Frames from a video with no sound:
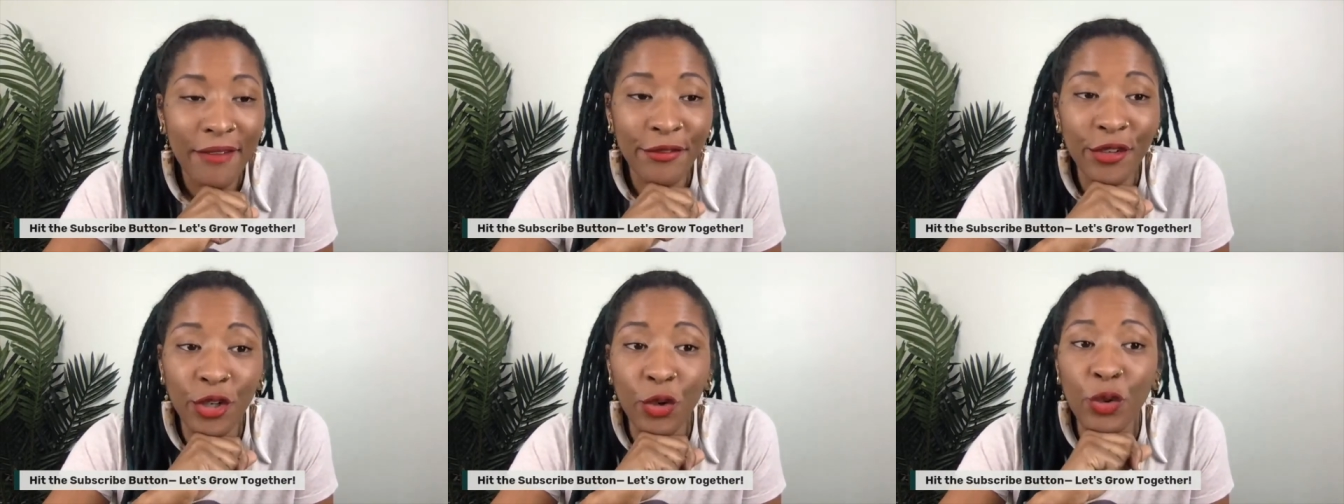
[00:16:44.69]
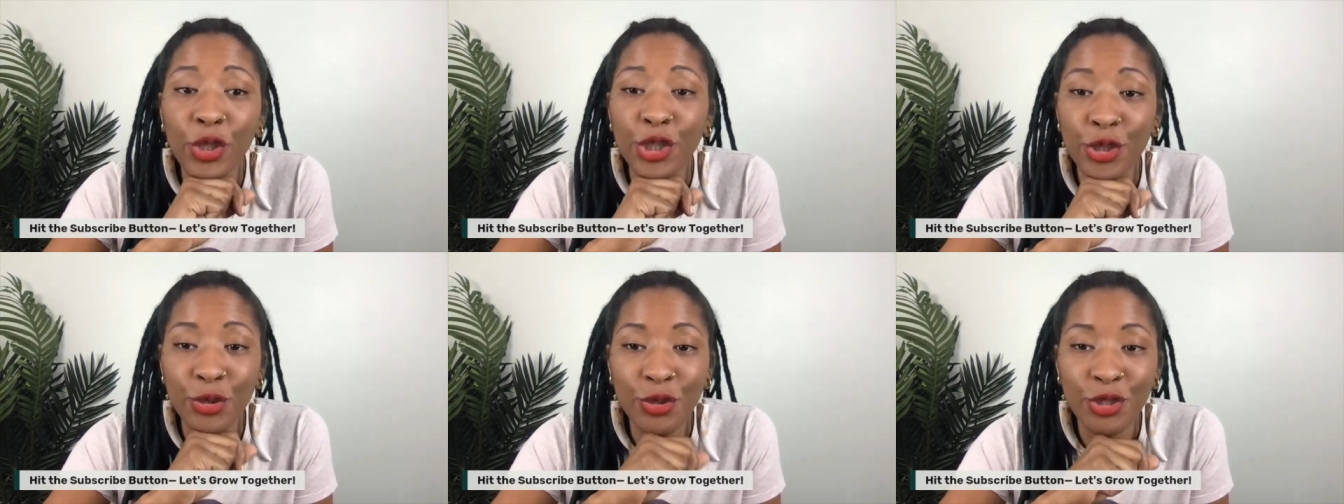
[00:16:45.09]
If you're
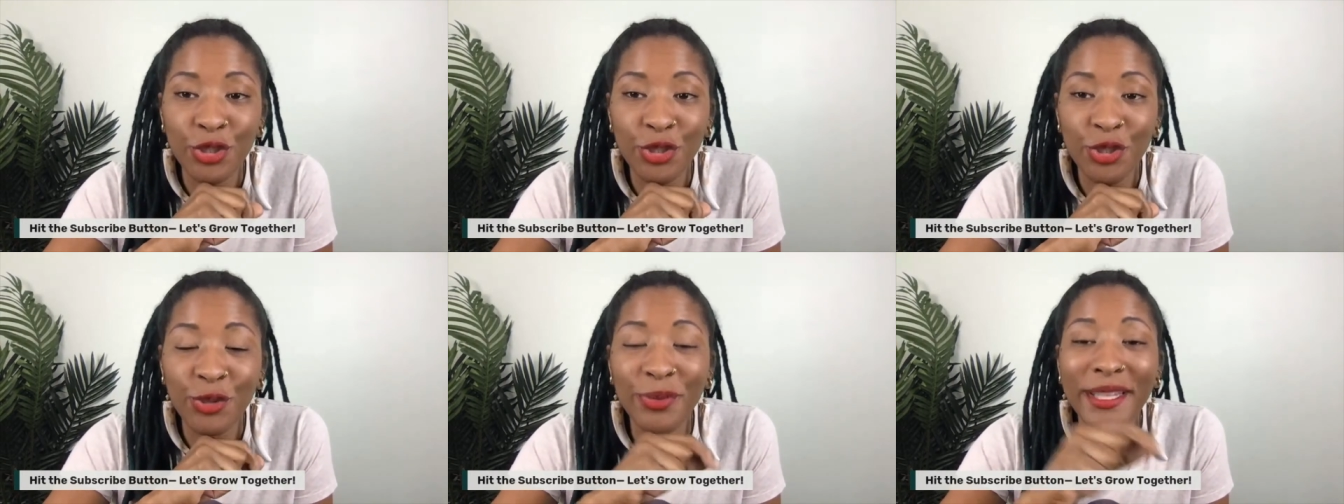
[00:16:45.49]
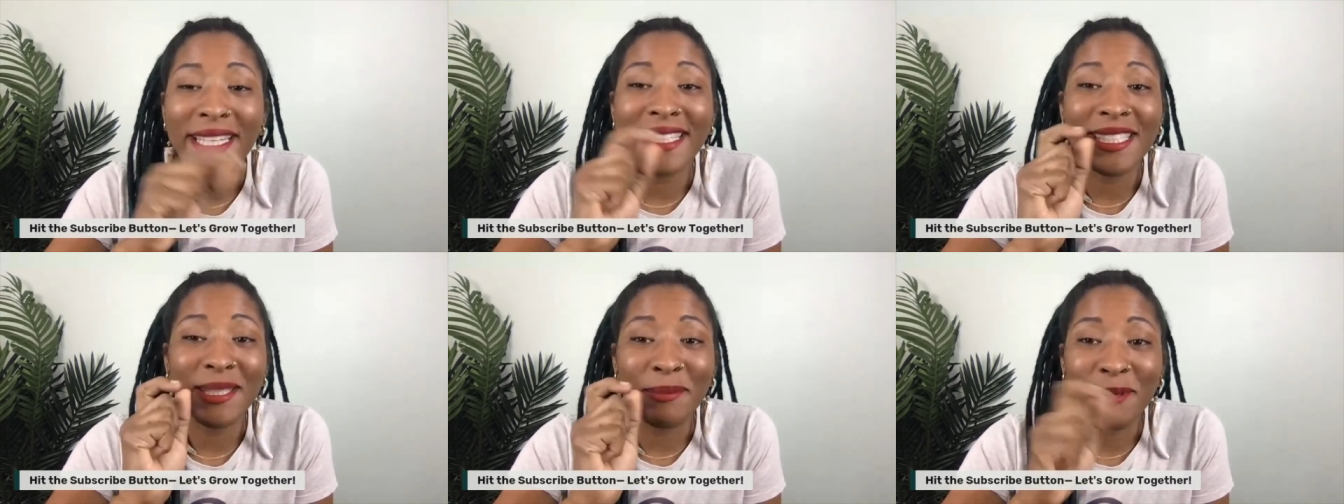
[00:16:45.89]
on YouTube,
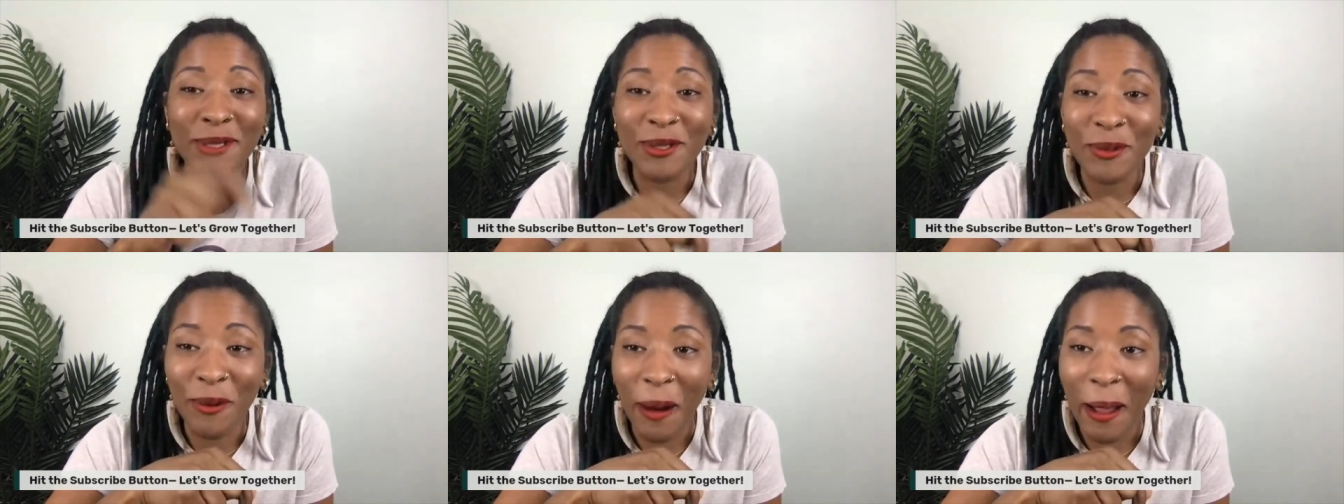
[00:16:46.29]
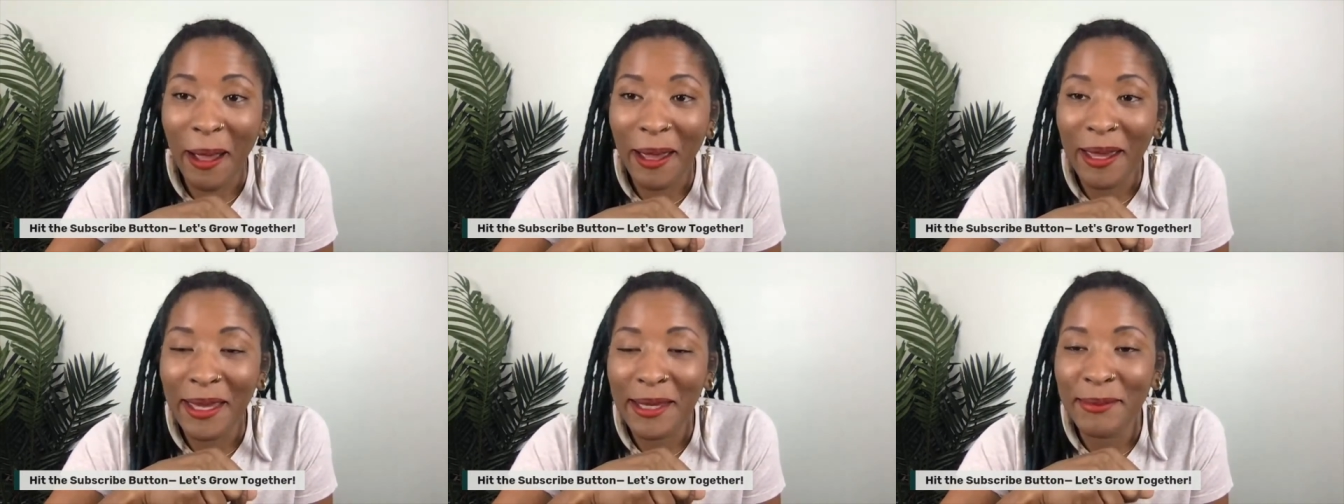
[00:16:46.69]
hit
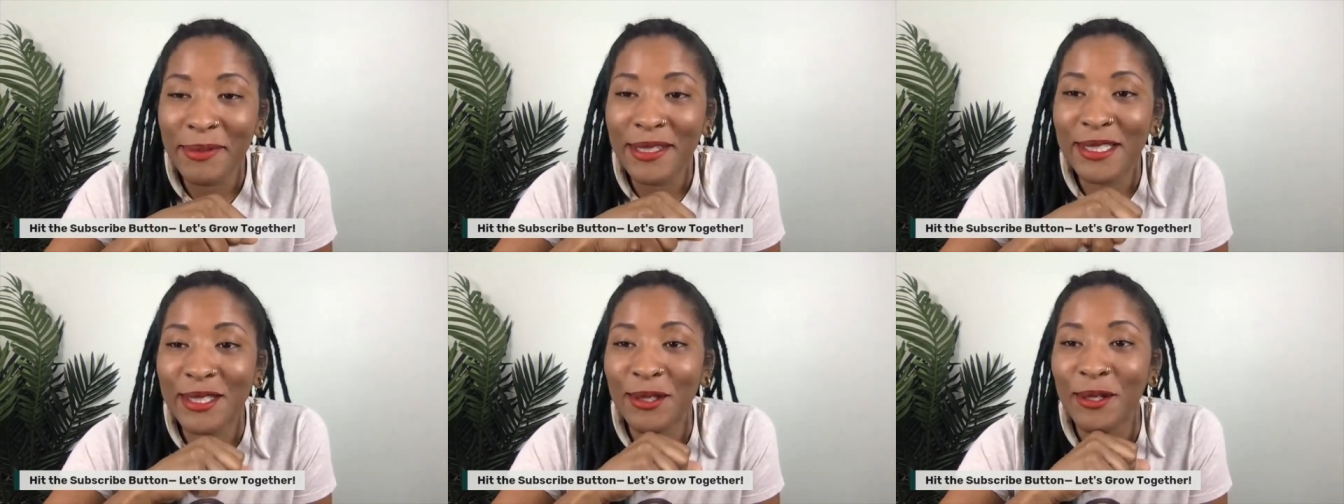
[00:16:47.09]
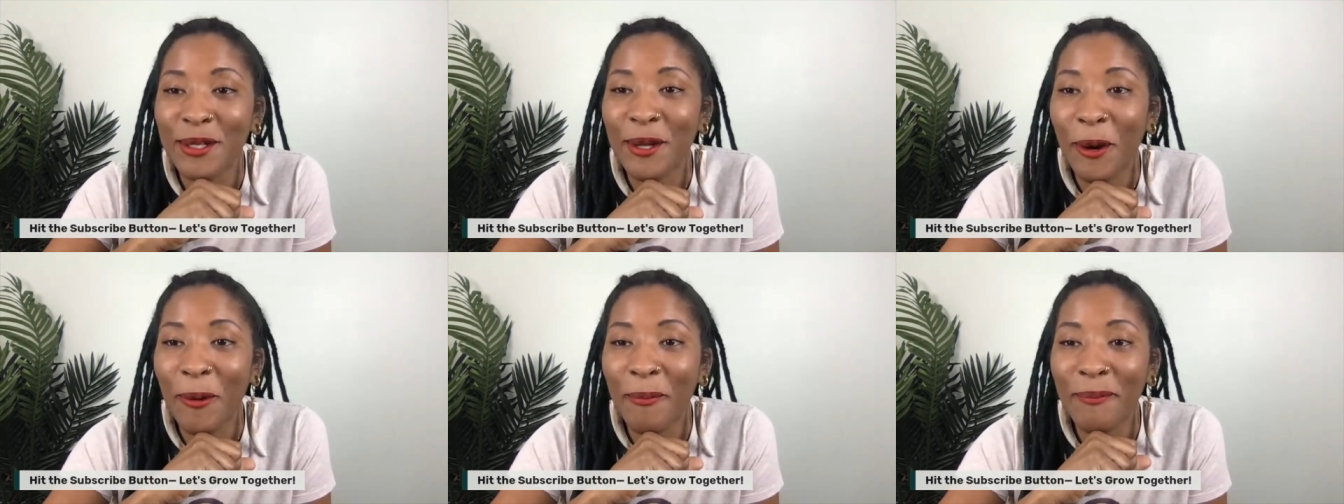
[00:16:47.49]
subscribe so
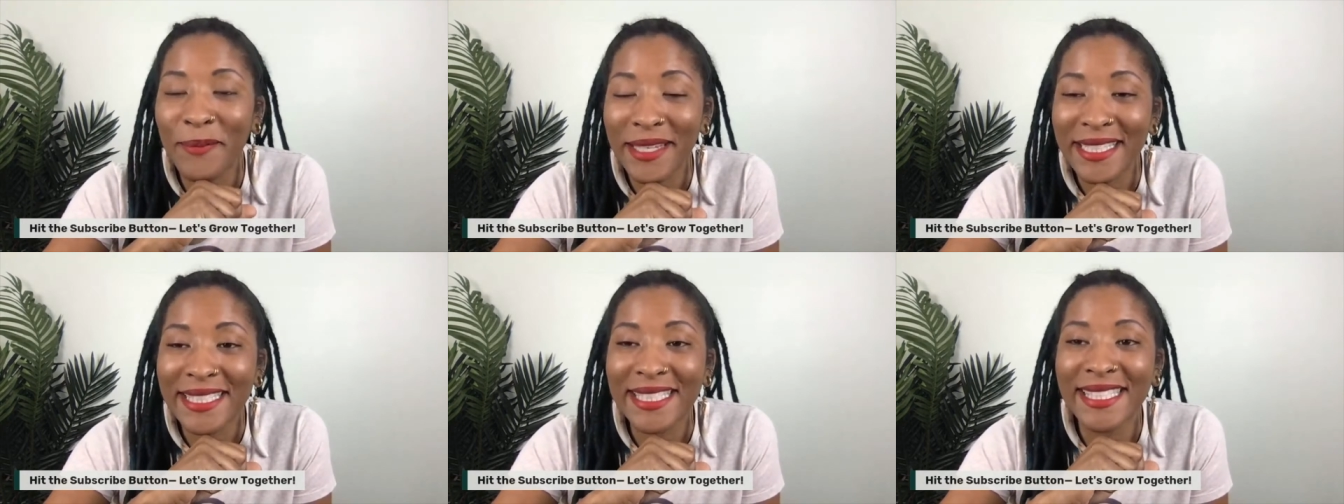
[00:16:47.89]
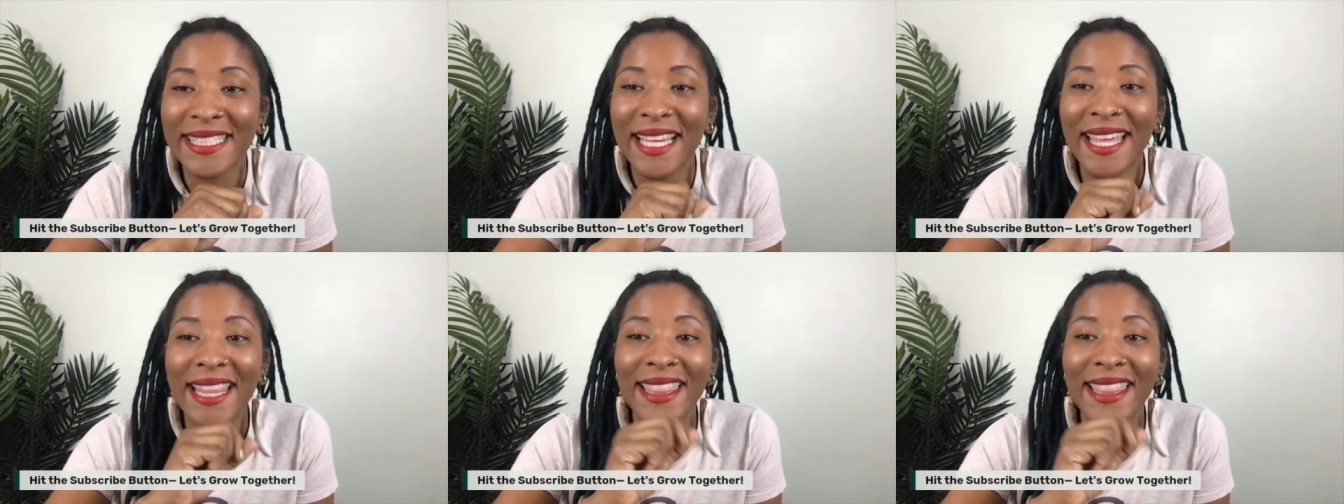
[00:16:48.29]
you don't miss